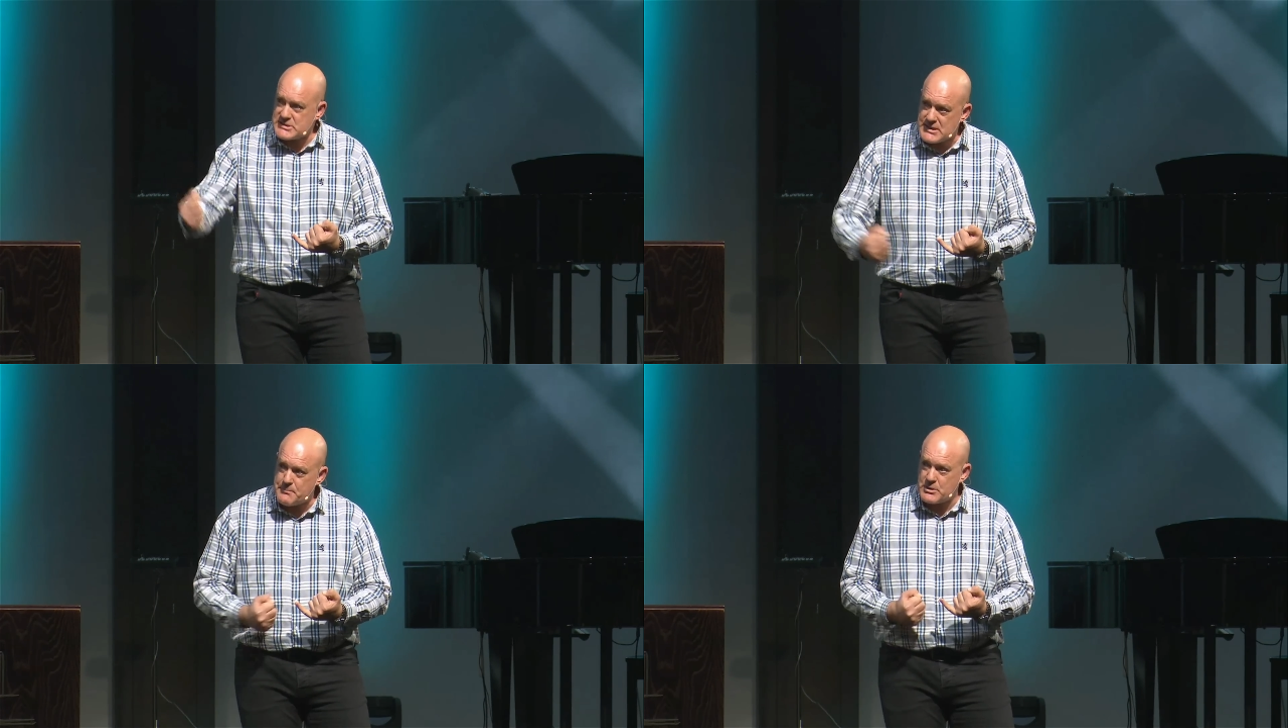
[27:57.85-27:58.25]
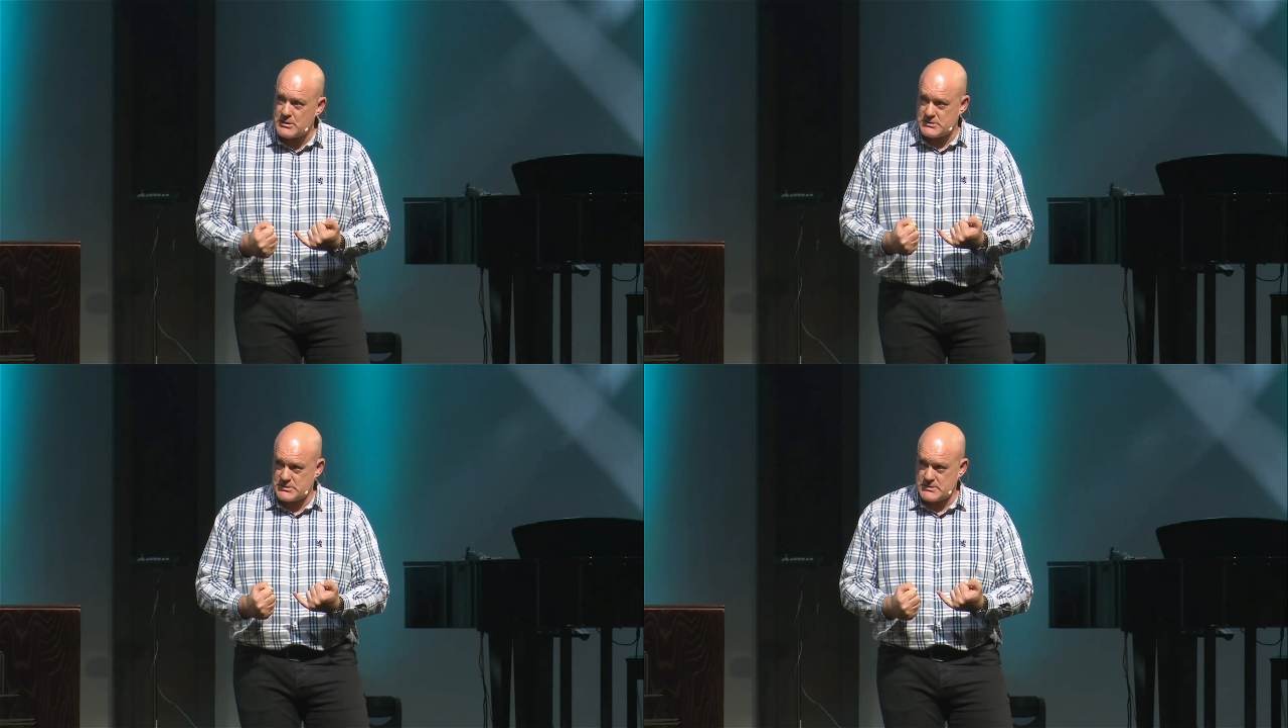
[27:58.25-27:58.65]

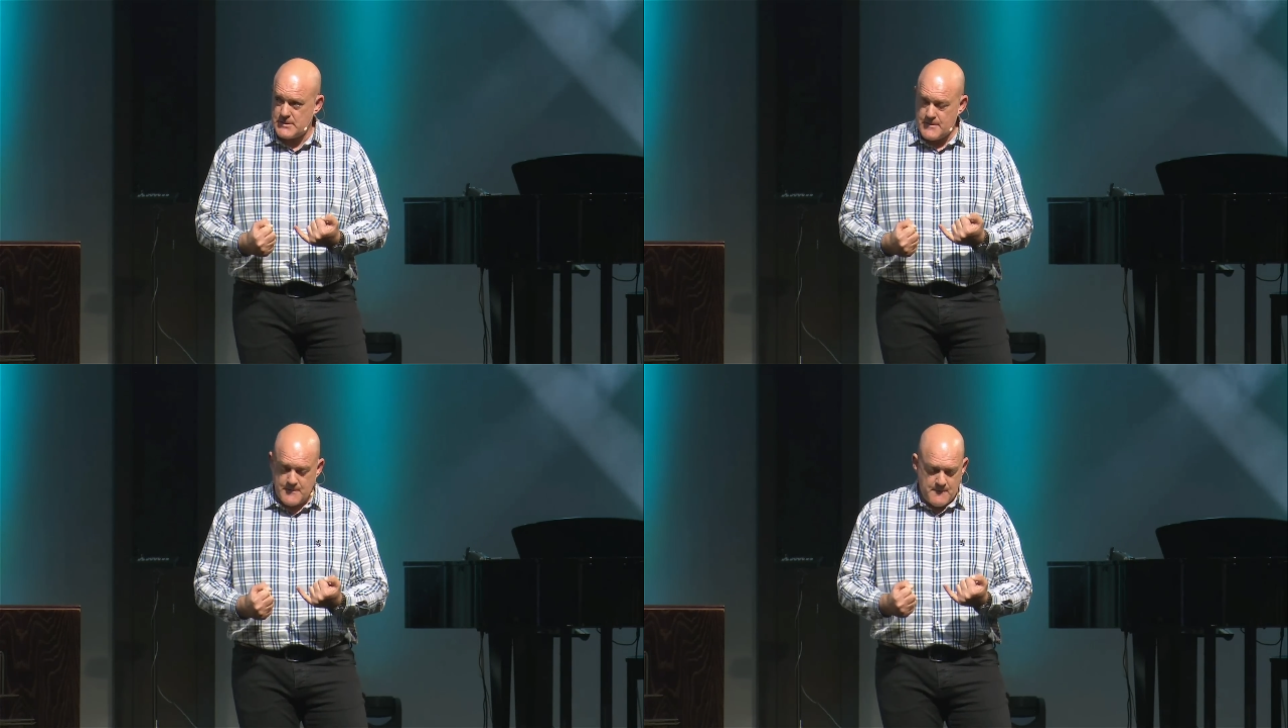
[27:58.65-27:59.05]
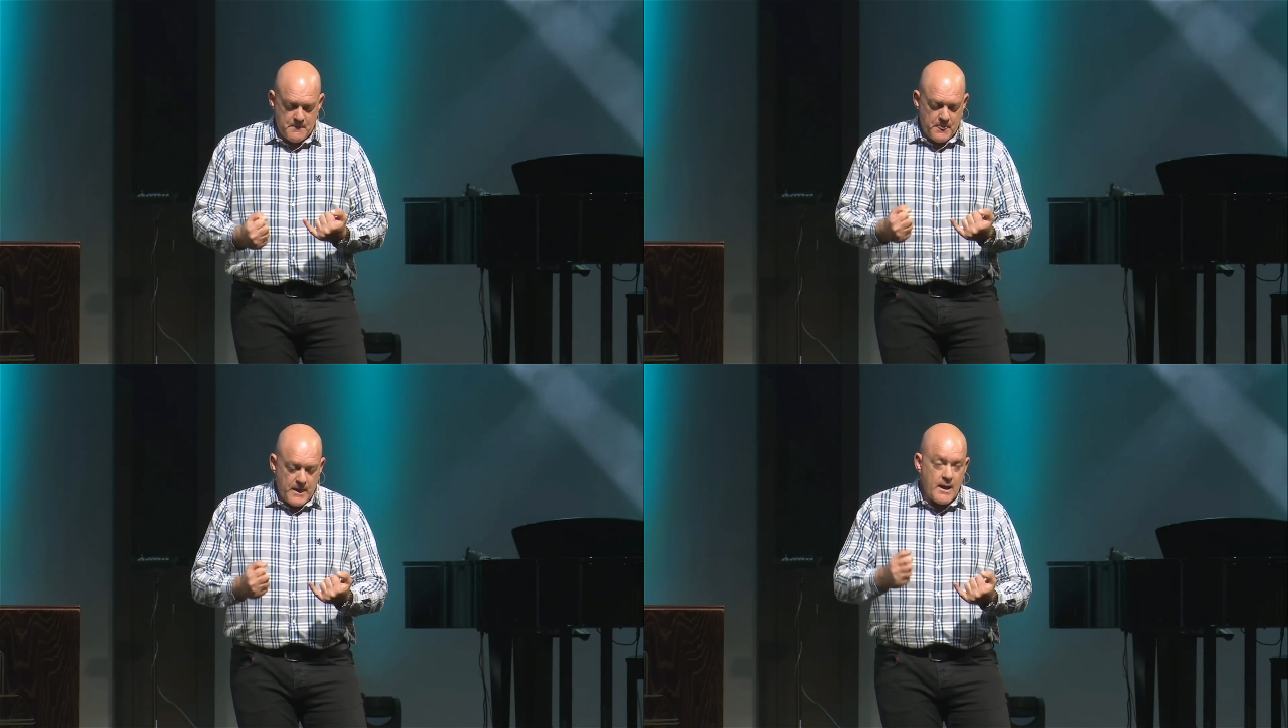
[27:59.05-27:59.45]
acceptance.
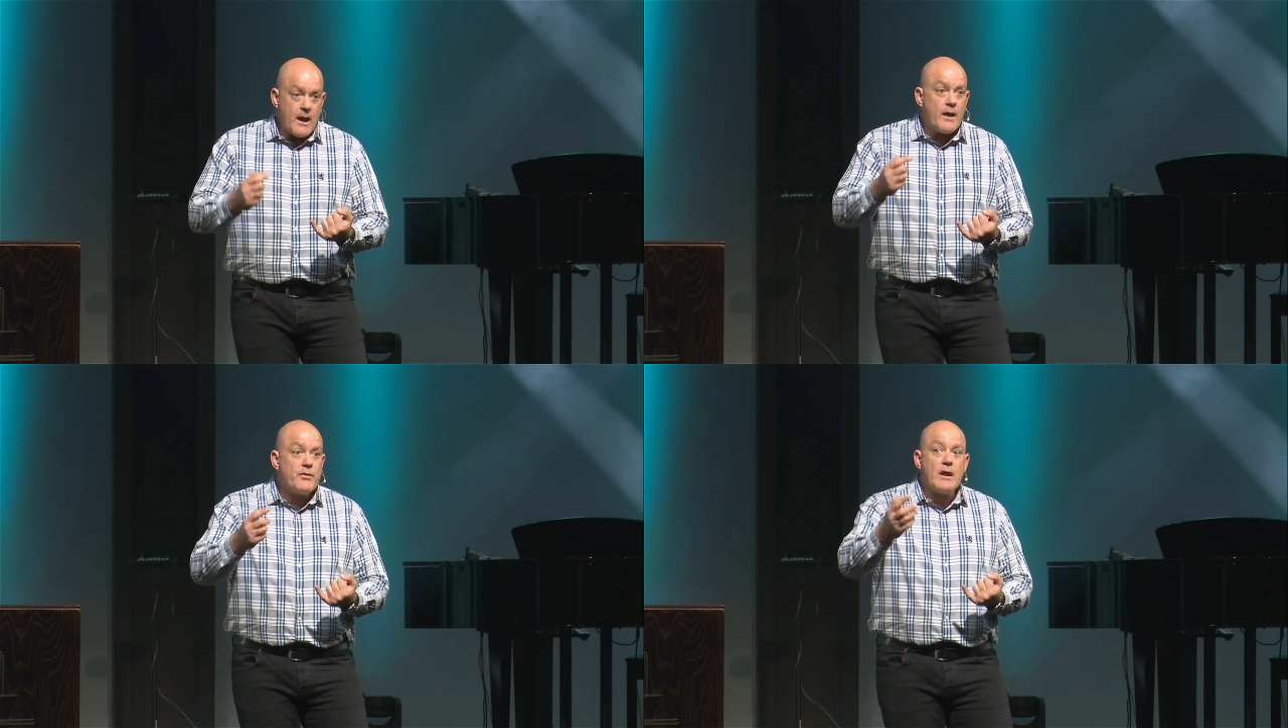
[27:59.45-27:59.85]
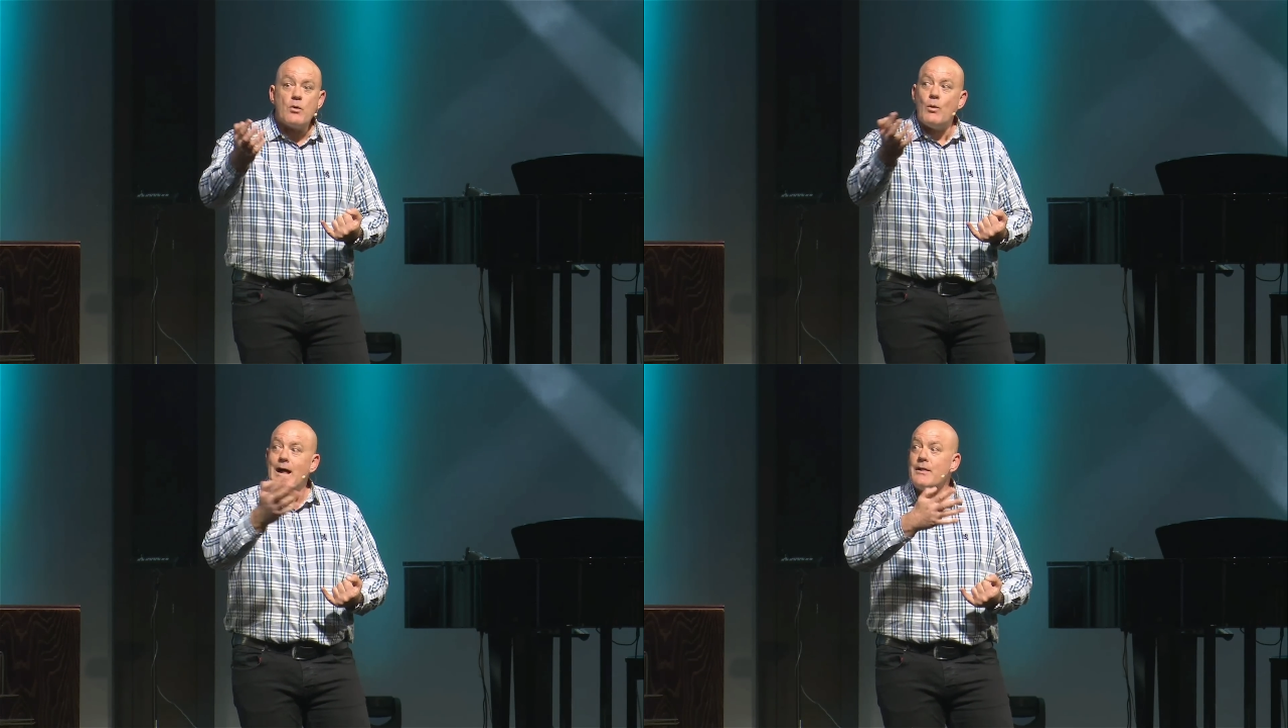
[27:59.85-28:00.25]
And
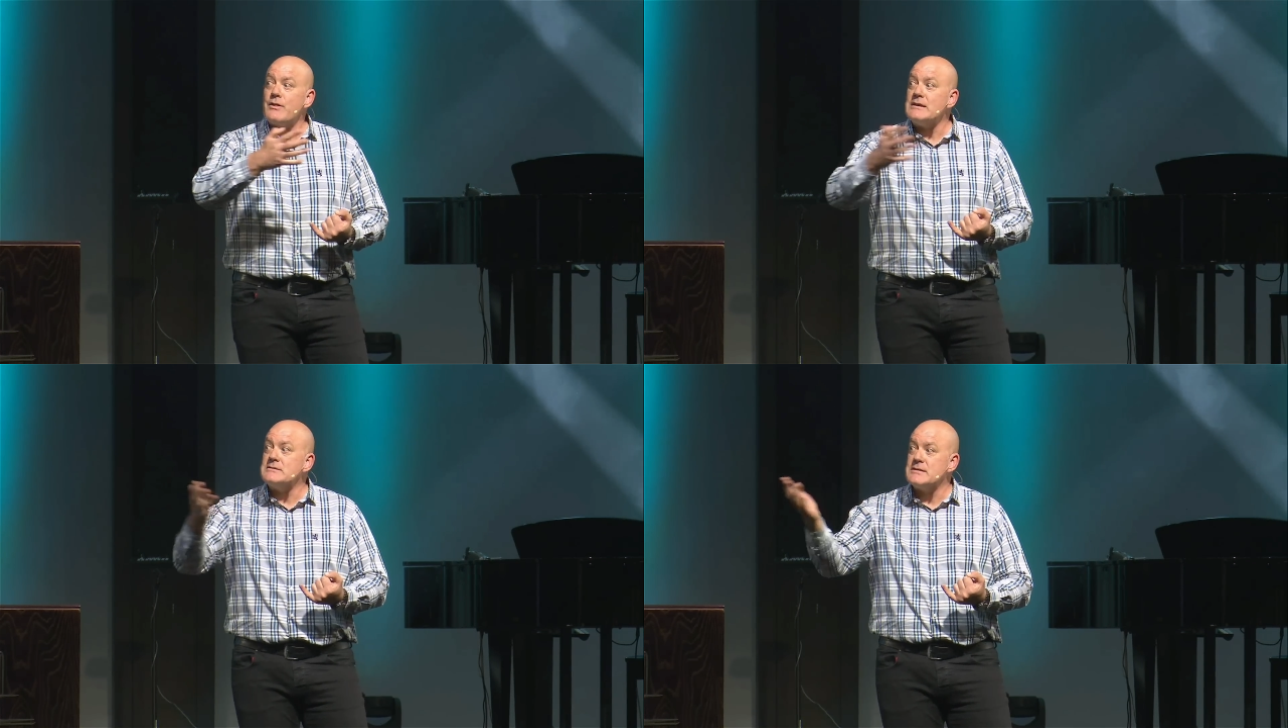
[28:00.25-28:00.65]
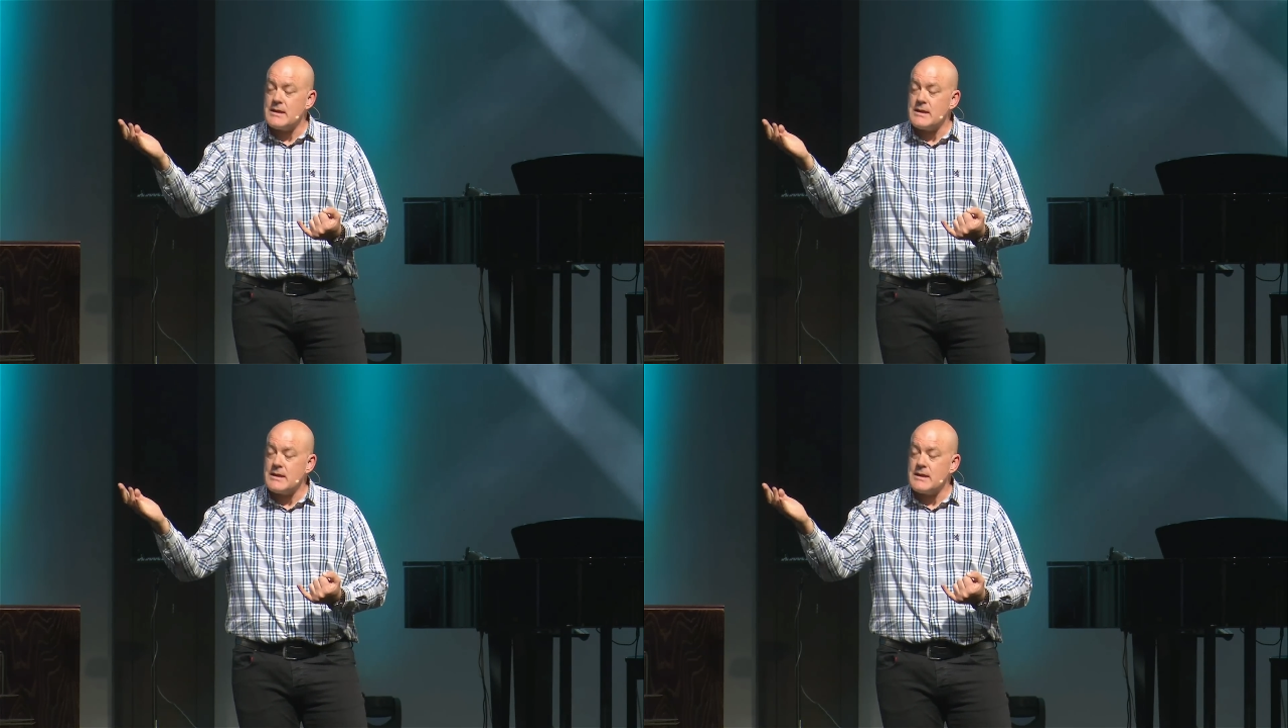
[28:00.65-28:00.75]
then while they're